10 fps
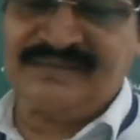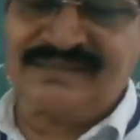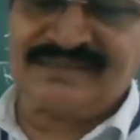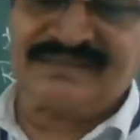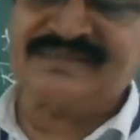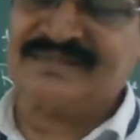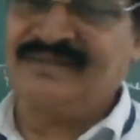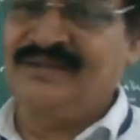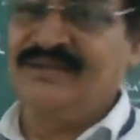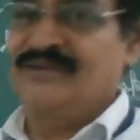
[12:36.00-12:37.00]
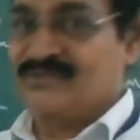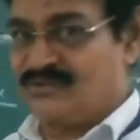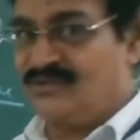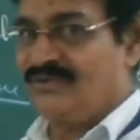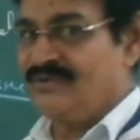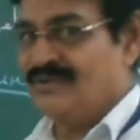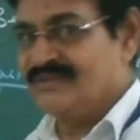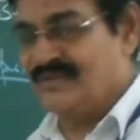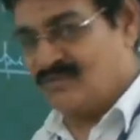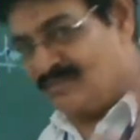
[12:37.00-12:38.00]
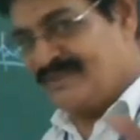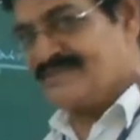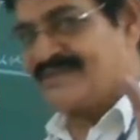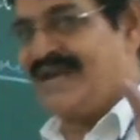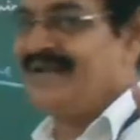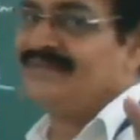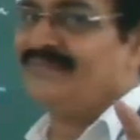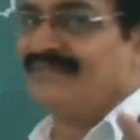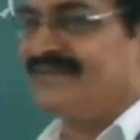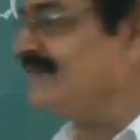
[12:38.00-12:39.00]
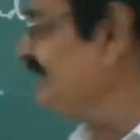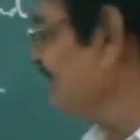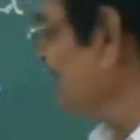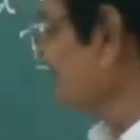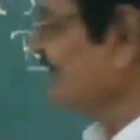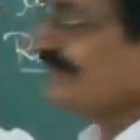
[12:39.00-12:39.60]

countries. So the Romans had the very interest in